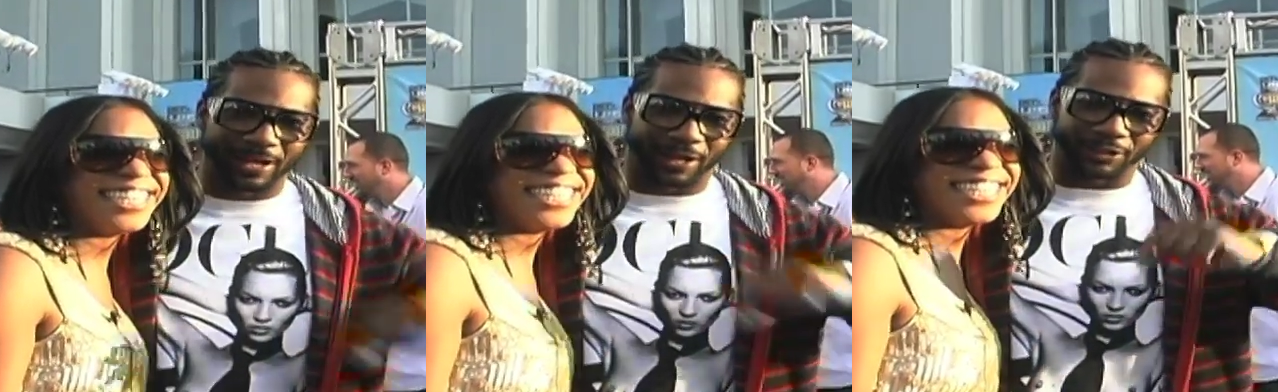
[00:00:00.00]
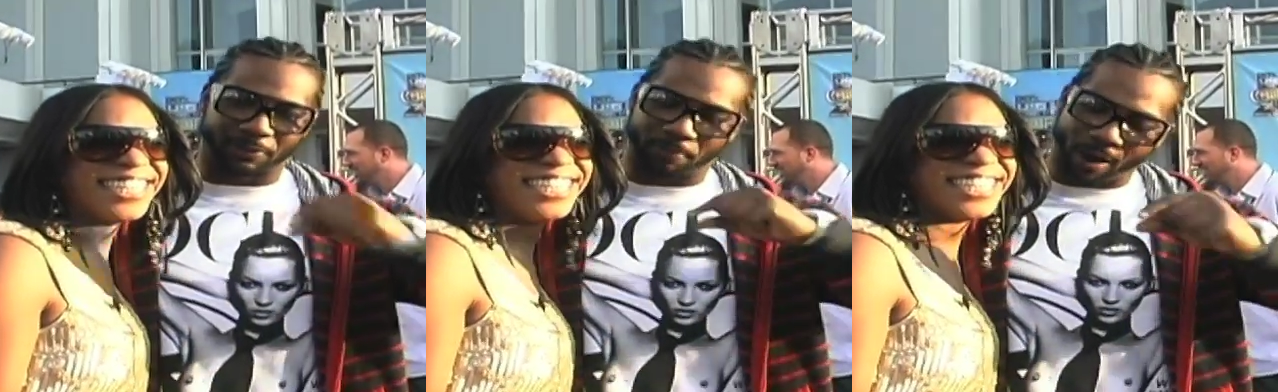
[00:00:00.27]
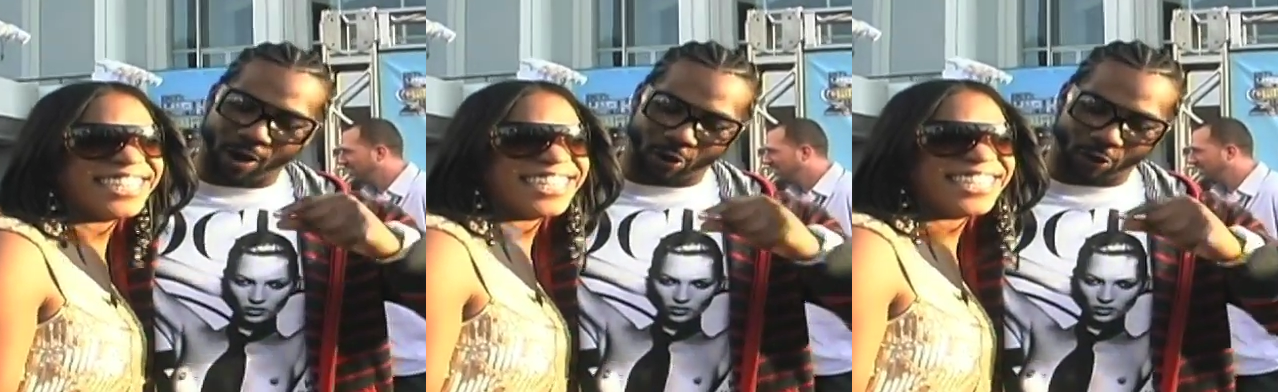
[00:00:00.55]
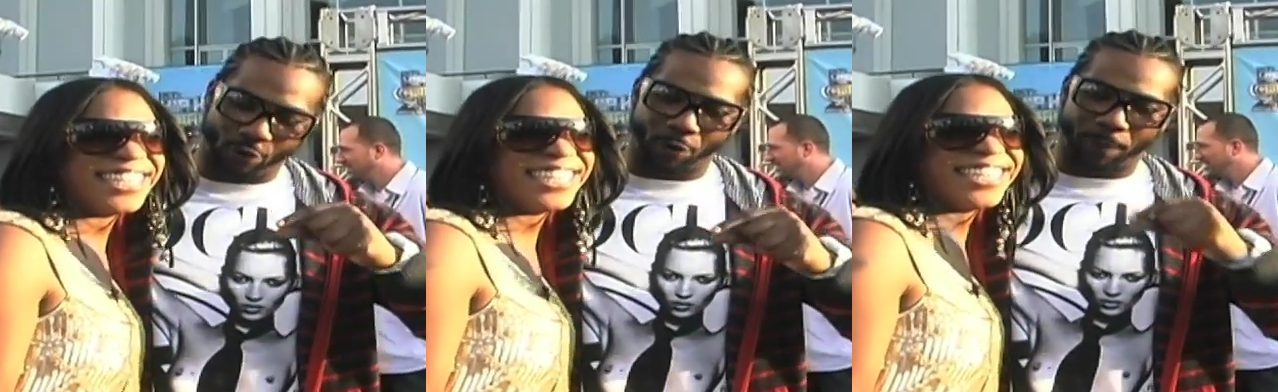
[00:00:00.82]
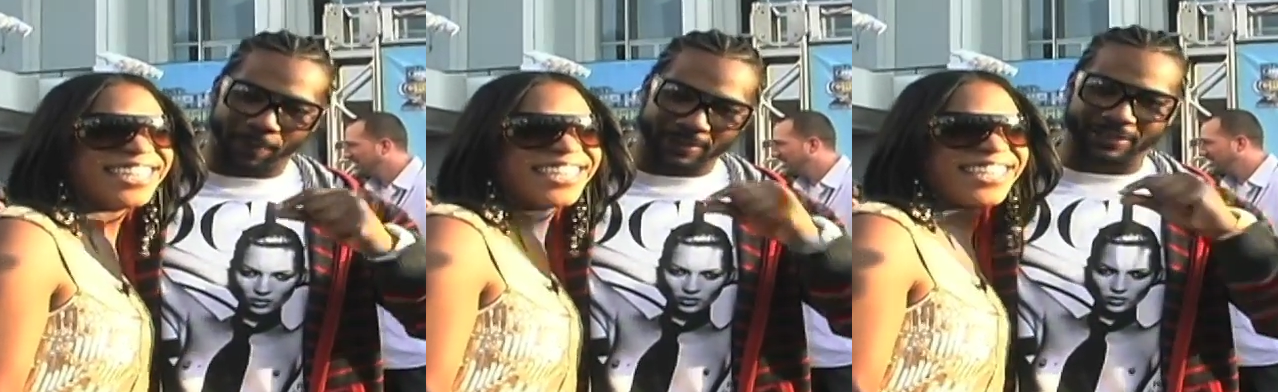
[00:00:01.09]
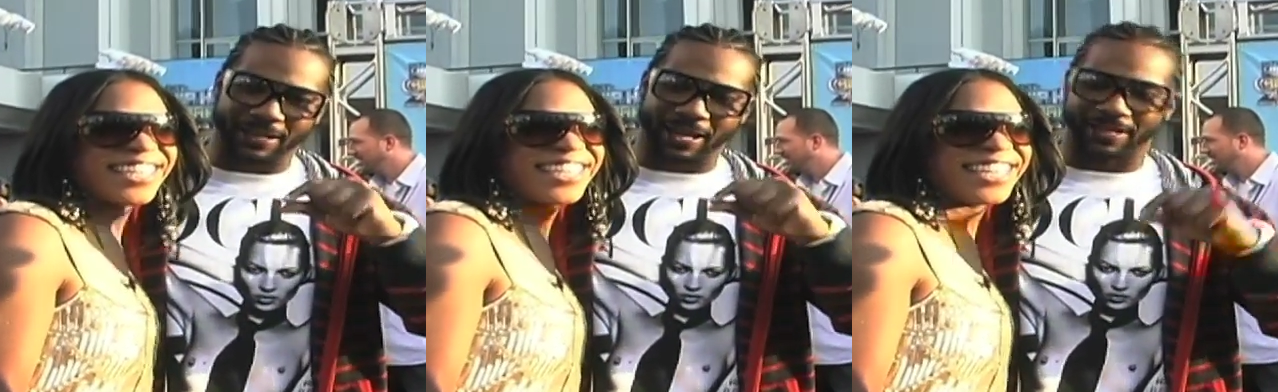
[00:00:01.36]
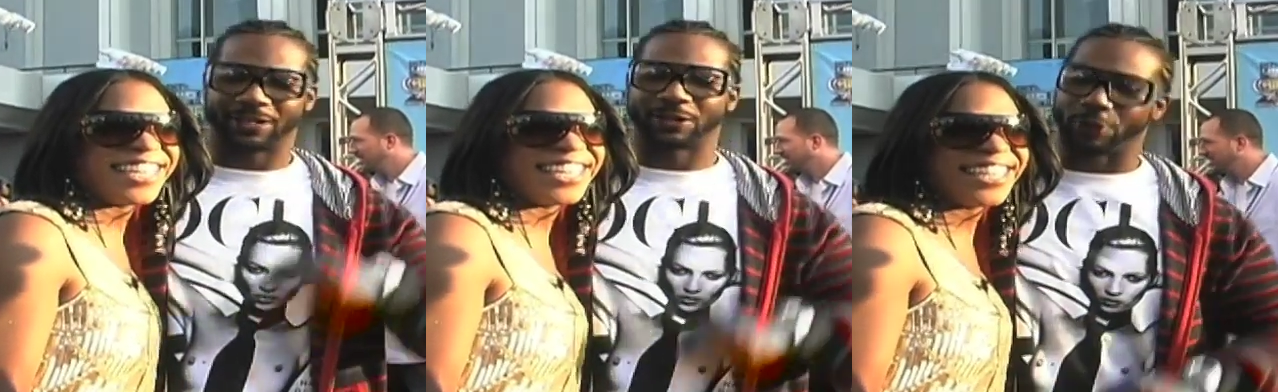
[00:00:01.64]
Speaker 1: a small piece of that
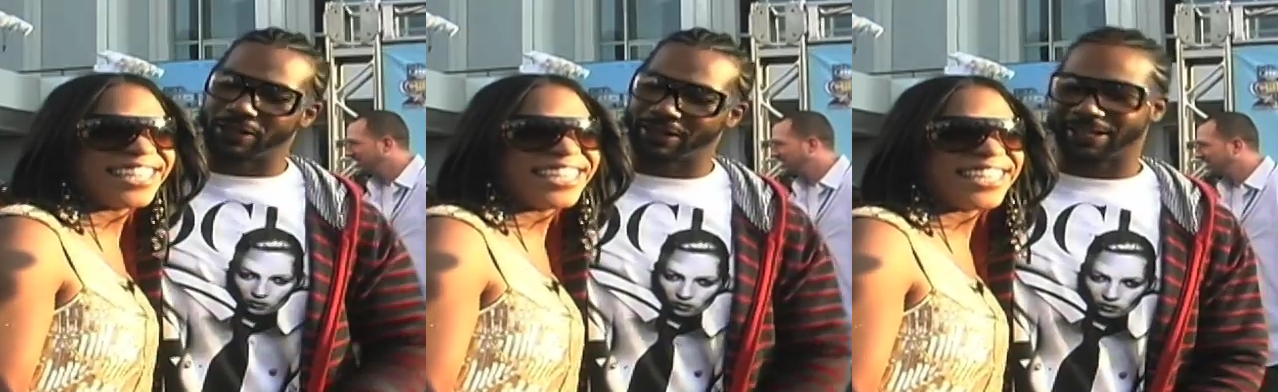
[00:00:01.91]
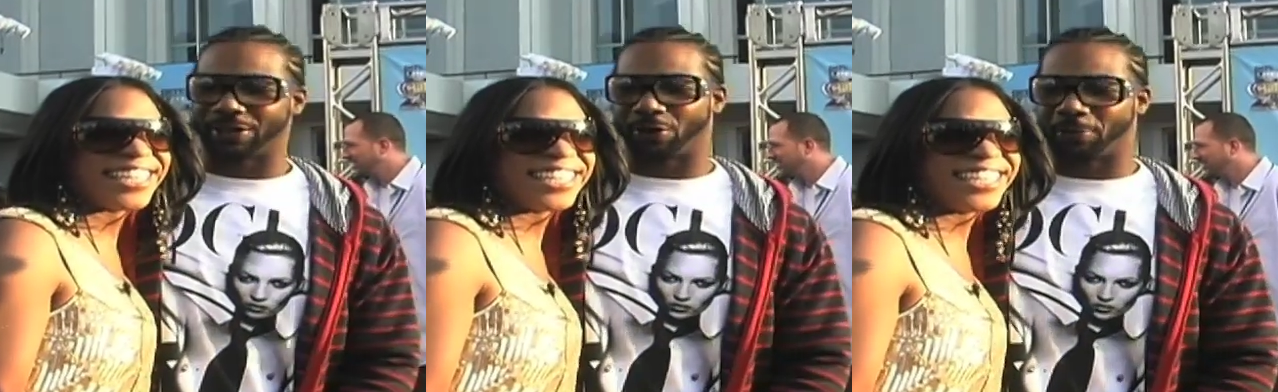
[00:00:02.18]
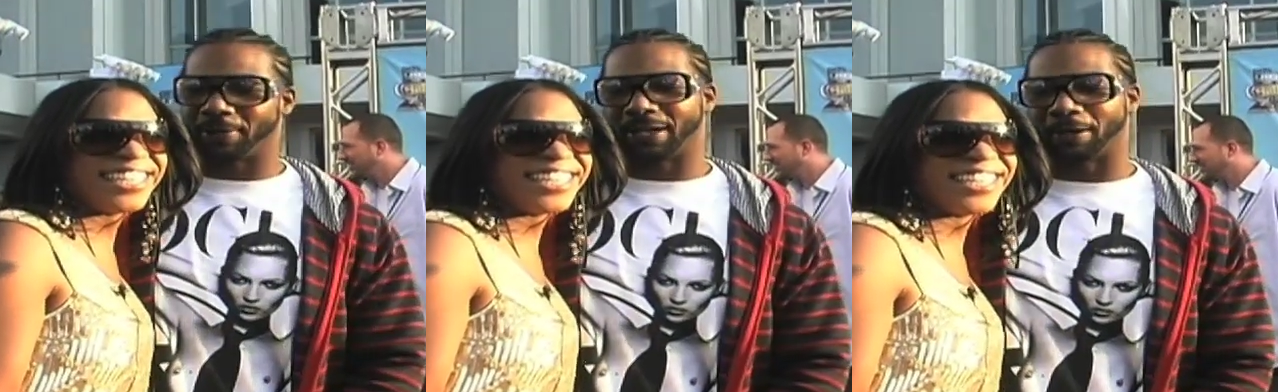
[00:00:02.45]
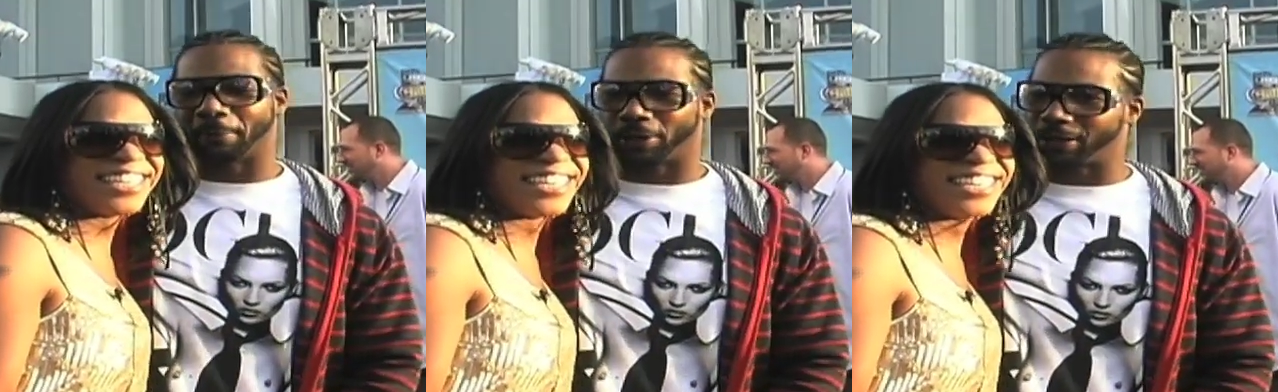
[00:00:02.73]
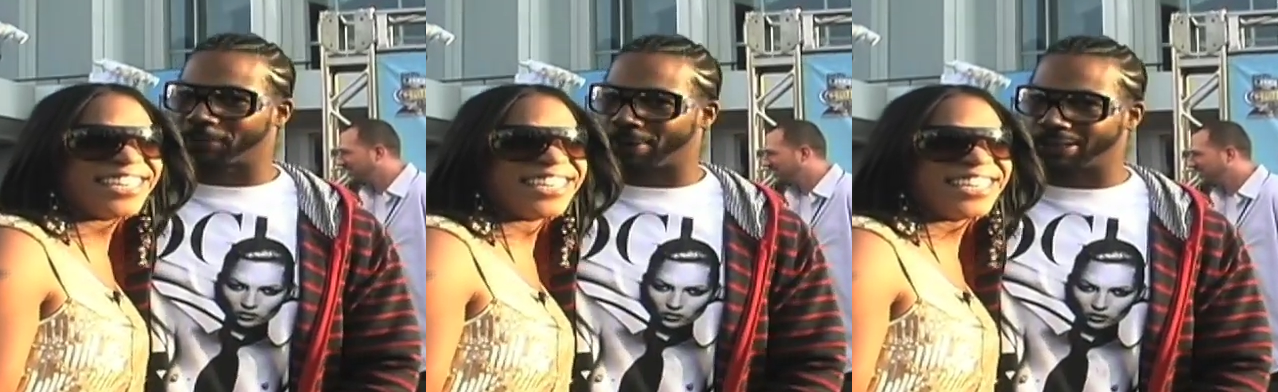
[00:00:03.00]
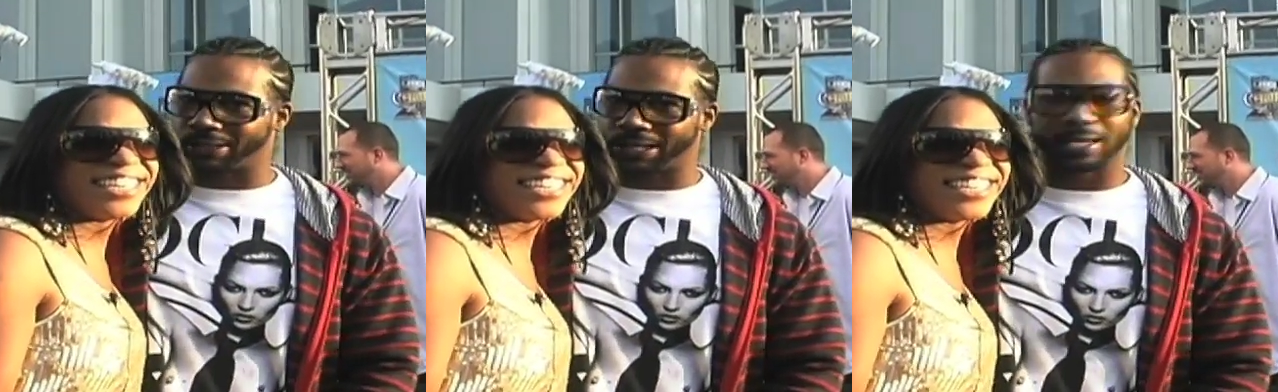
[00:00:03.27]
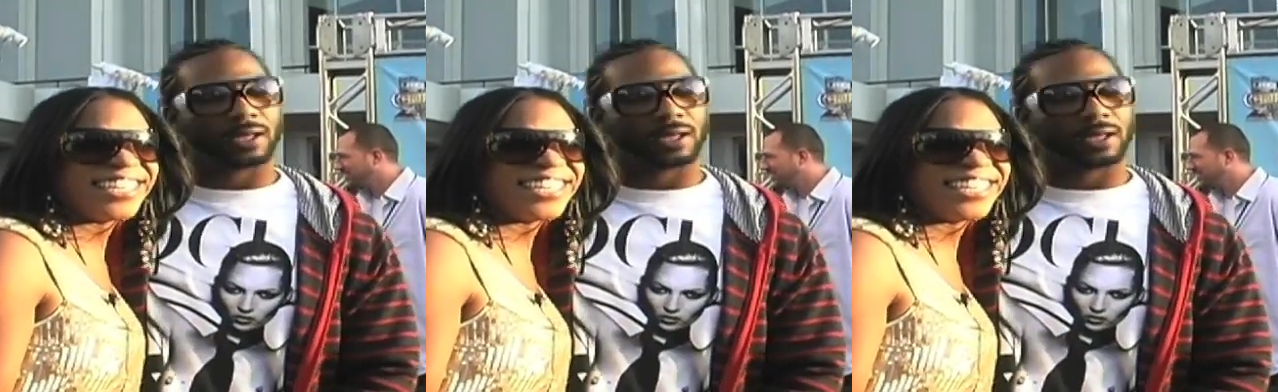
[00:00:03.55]
credit, you know, and being a part of his project.